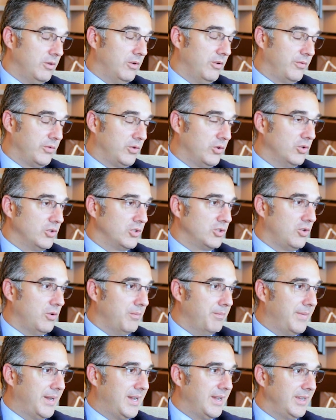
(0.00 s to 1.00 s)
Of course,
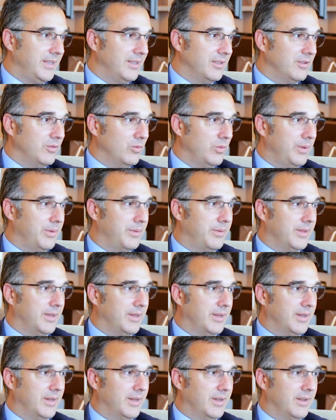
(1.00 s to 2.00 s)
combined with
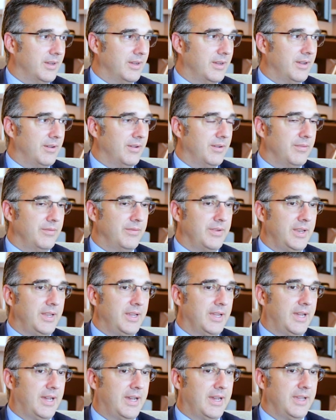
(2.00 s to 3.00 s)

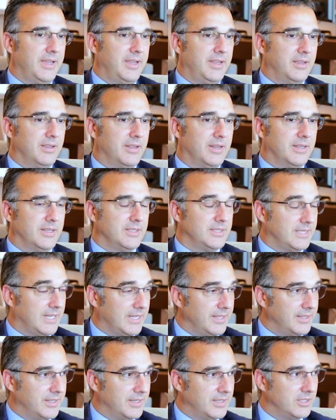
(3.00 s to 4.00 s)
very high
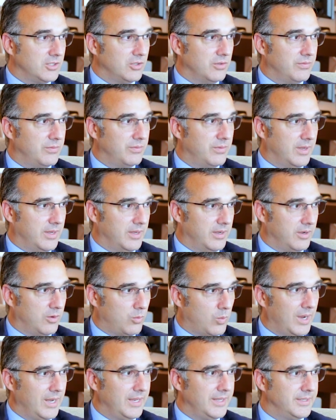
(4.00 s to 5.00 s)
standards of
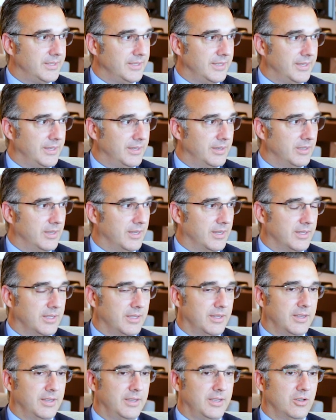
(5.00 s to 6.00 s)
quality
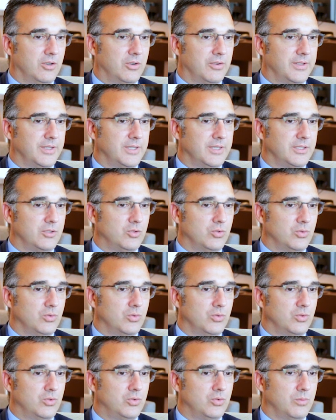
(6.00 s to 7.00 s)
in order
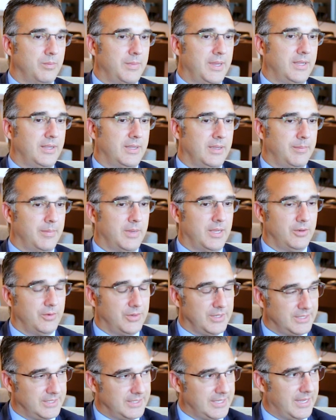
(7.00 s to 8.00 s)
to make them
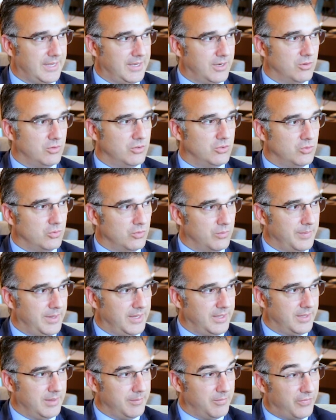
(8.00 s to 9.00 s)
understand or to
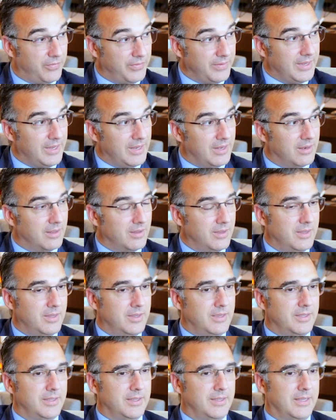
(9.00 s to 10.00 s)
make them feel
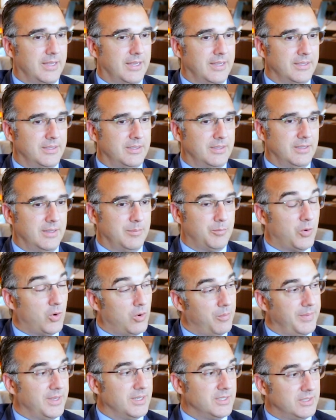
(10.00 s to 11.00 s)
that
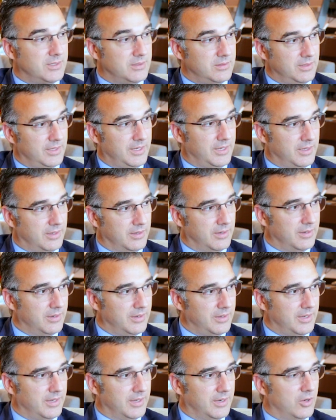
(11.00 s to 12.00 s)
promise in
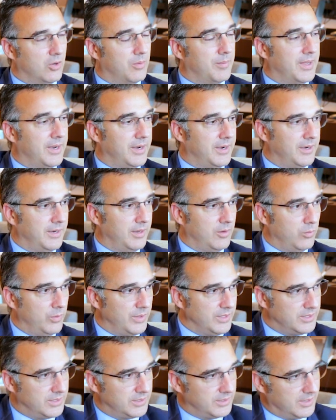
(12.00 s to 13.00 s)
no matter in
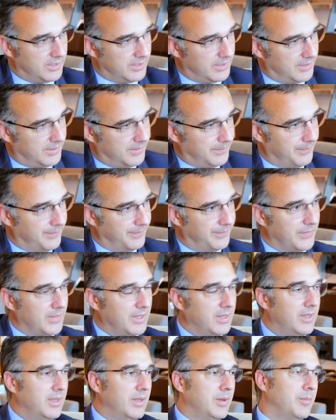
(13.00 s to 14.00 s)
which
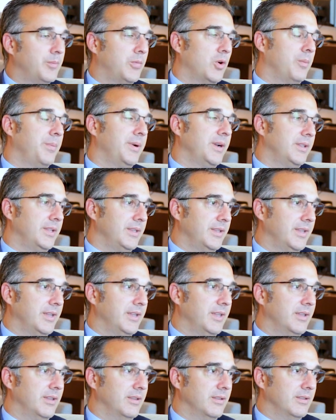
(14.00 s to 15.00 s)
property
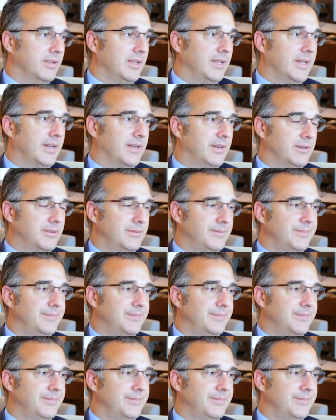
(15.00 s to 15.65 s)
they are.